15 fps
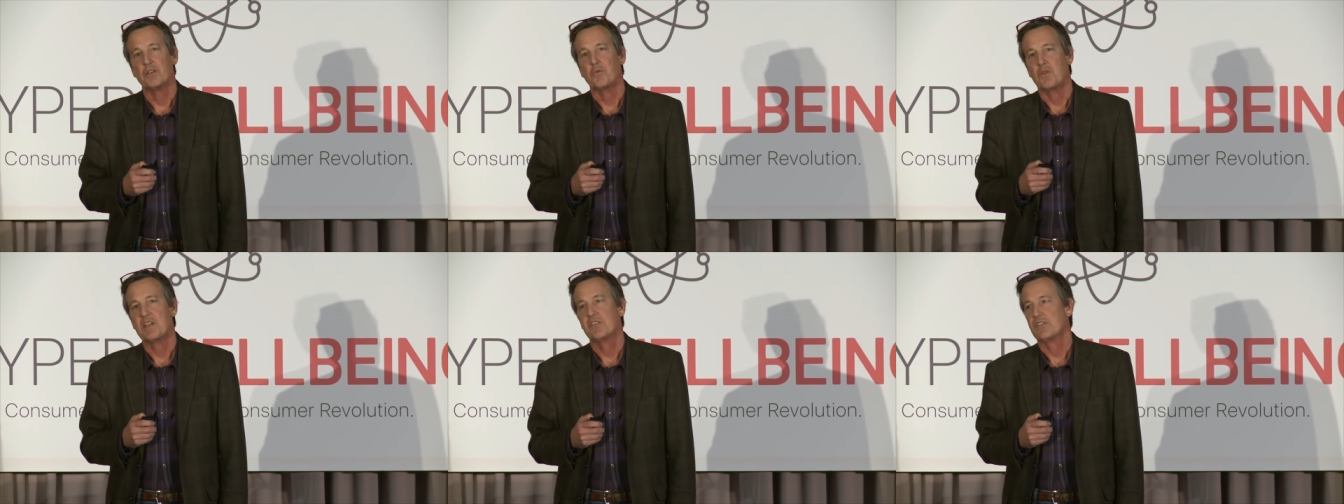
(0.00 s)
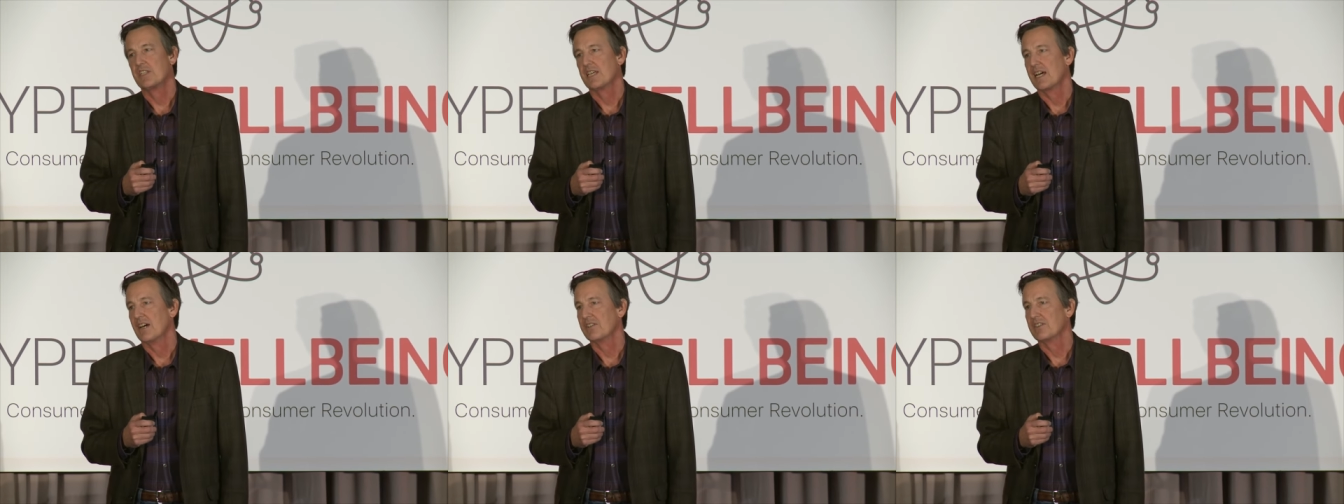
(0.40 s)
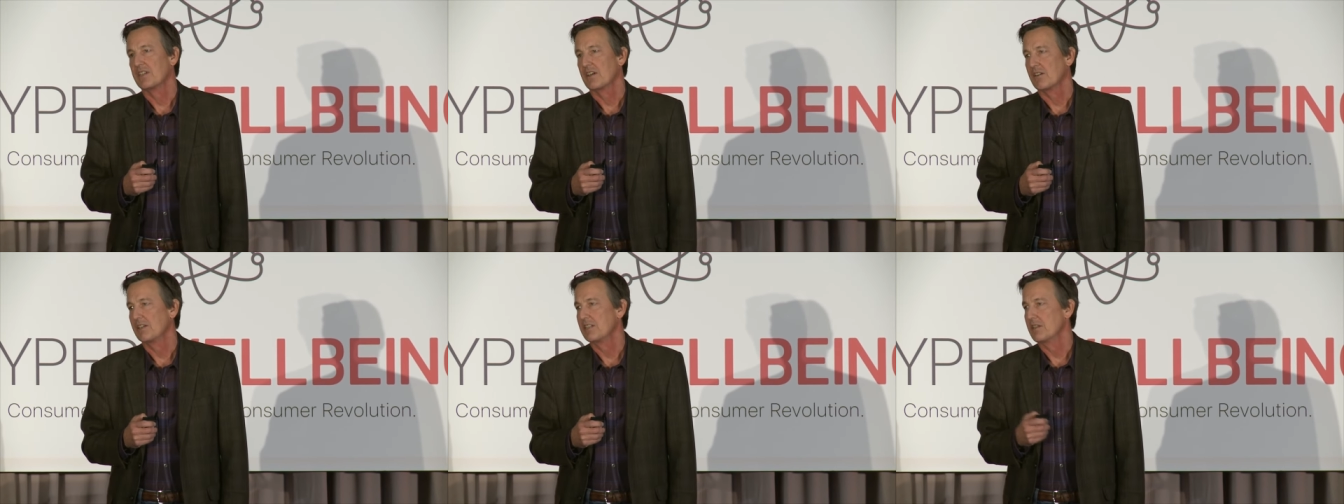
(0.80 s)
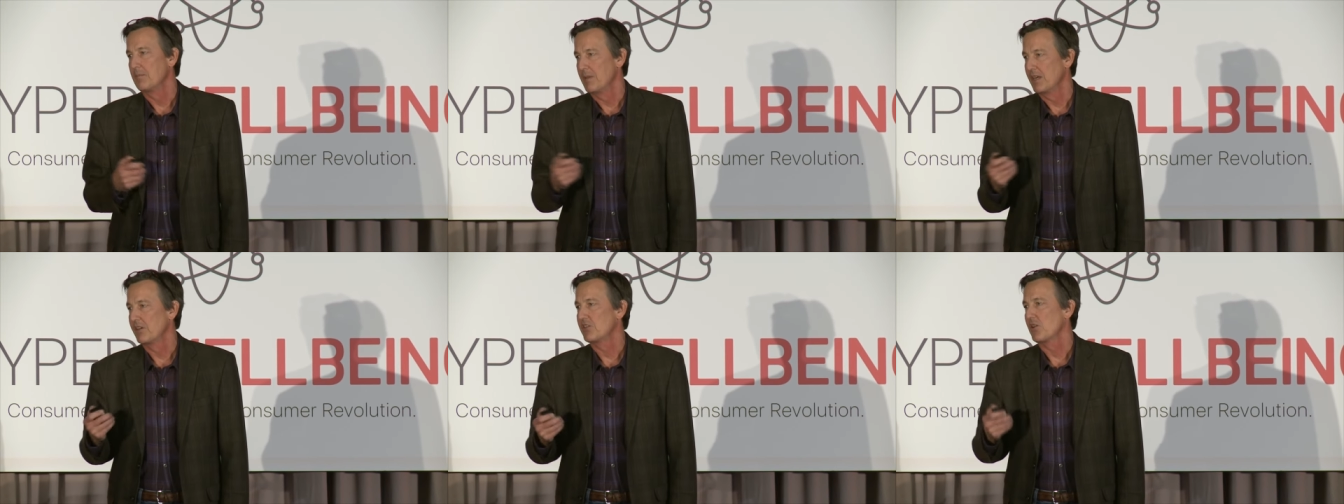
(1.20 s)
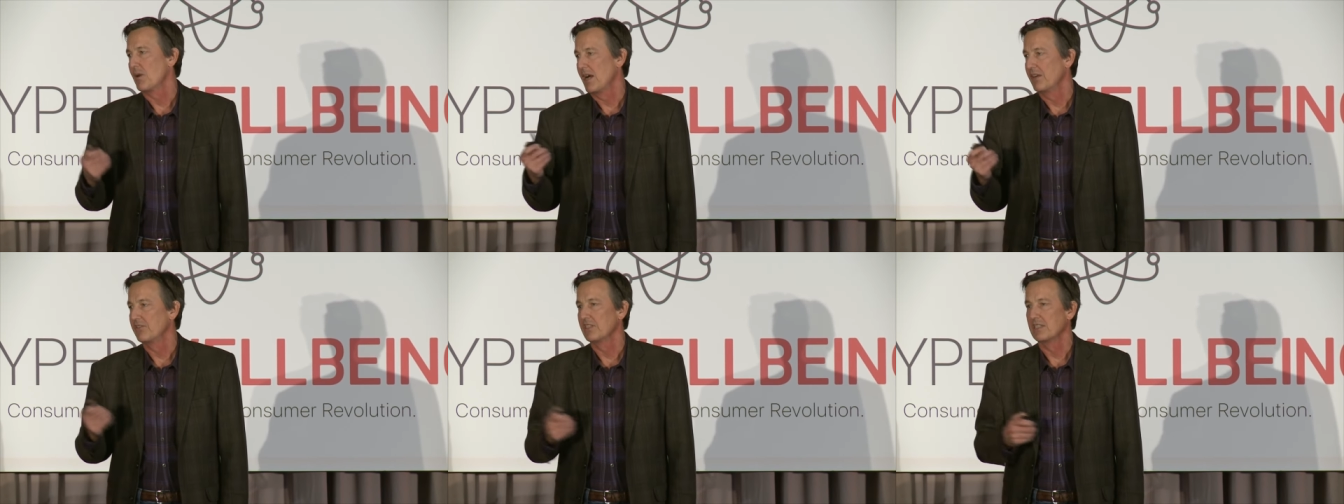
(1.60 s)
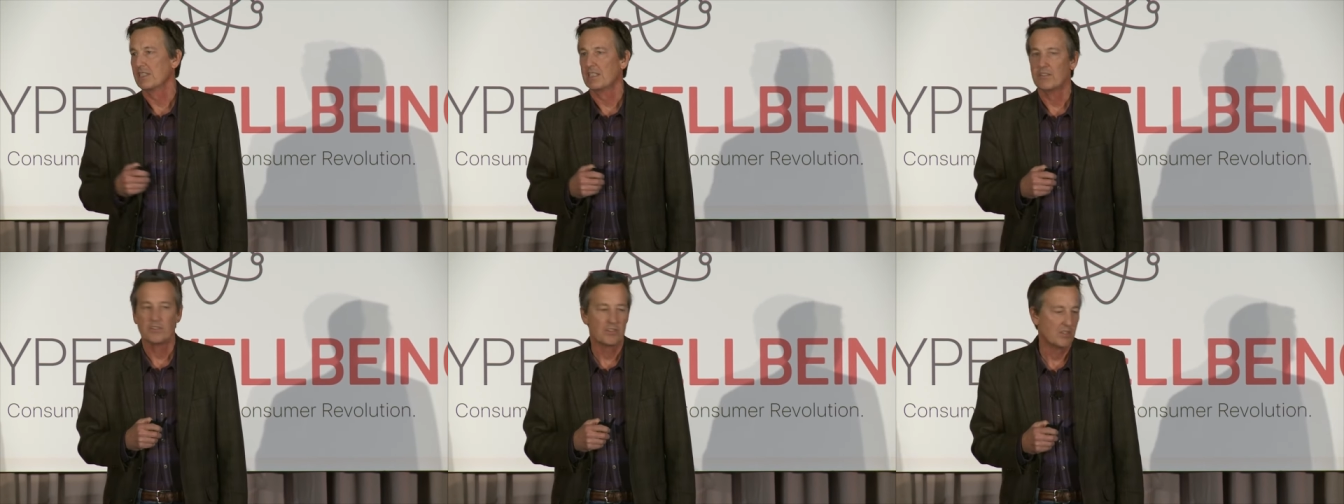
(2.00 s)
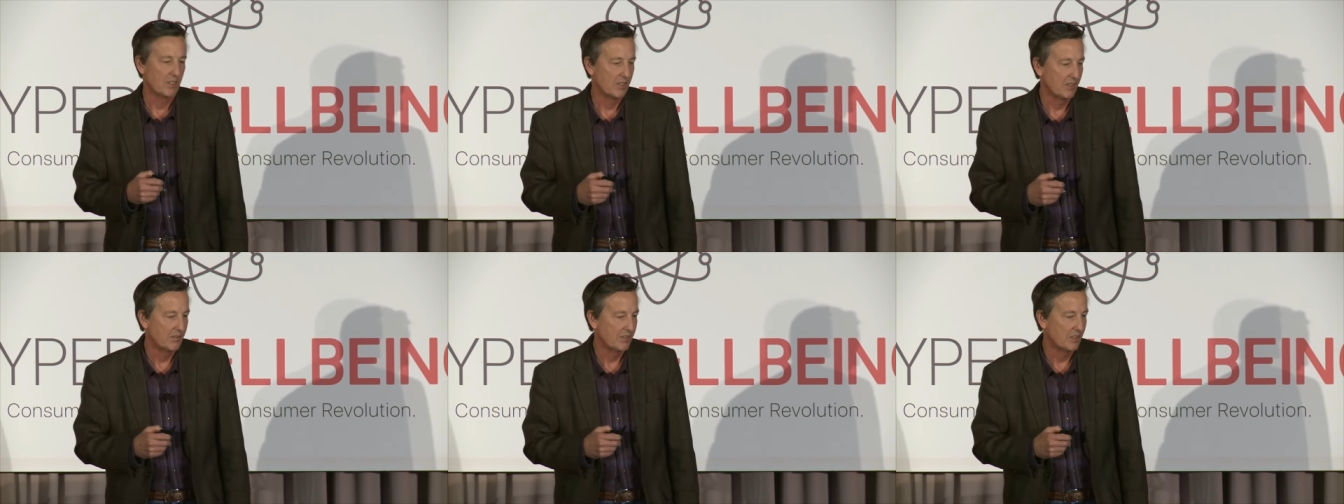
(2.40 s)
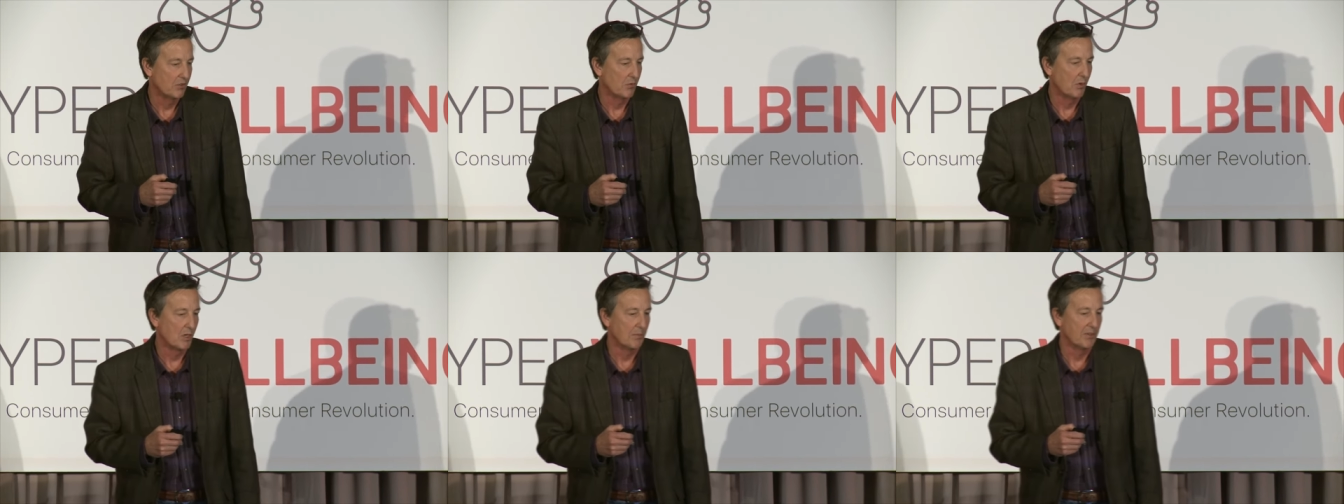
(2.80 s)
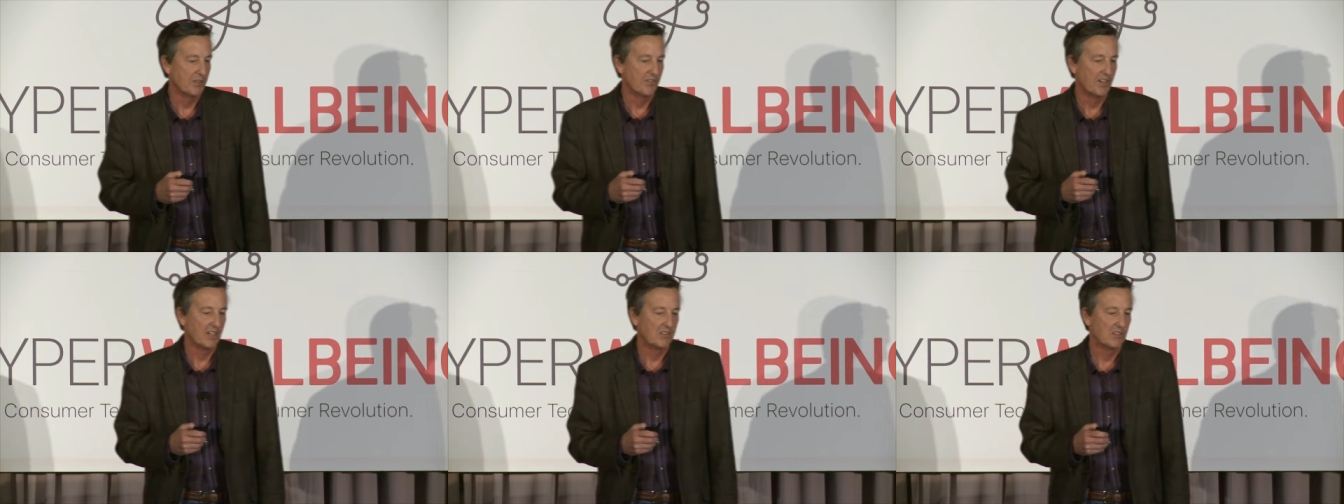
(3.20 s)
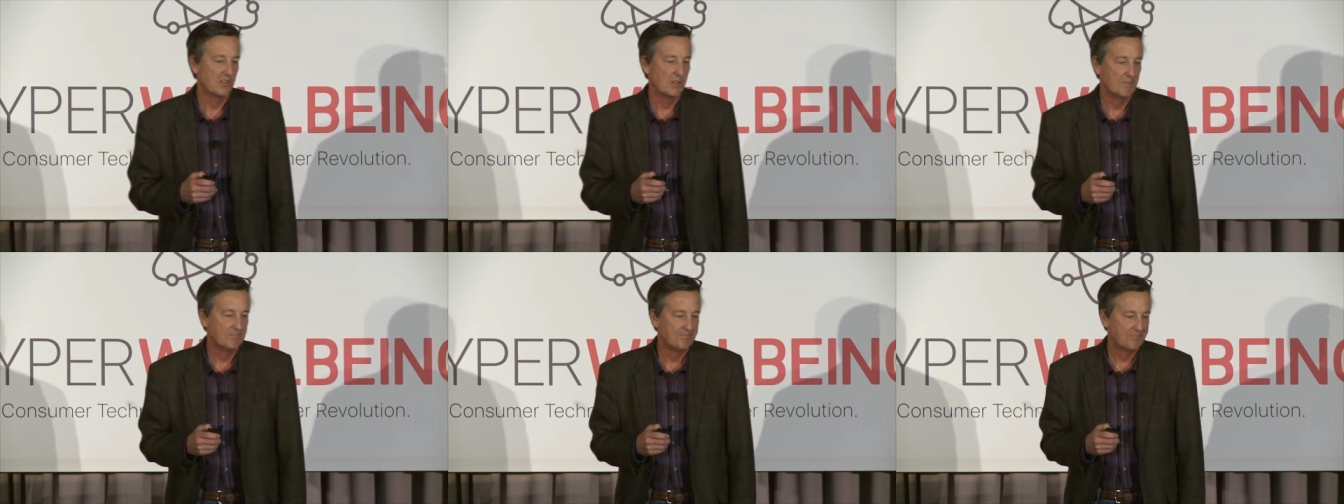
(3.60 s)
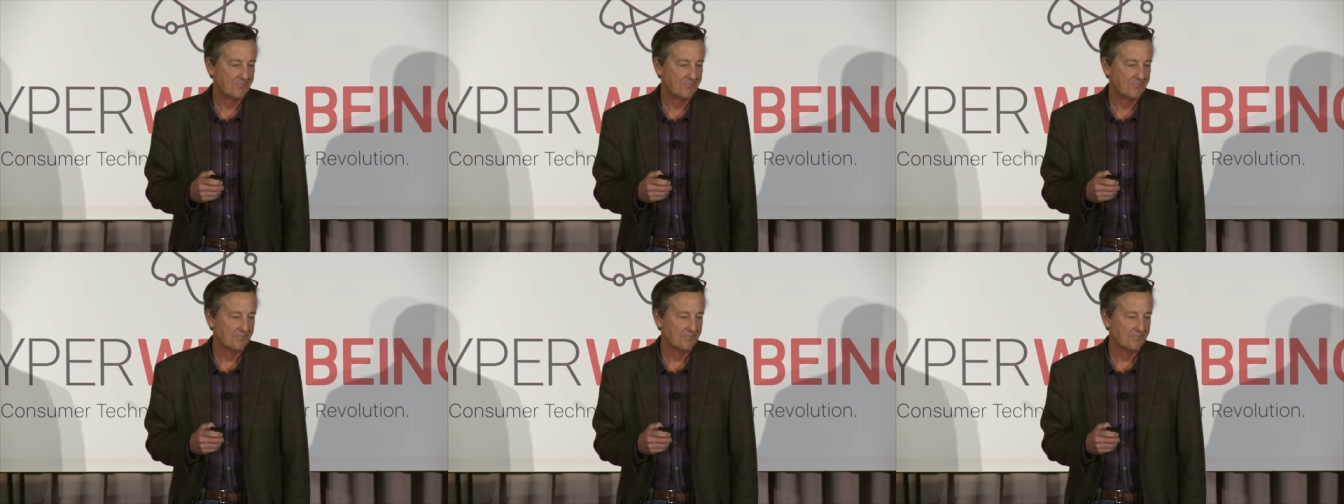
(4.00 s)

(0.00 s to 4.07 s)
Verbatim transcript: that we see out there into miniaturizing these, uh, these wearable devices.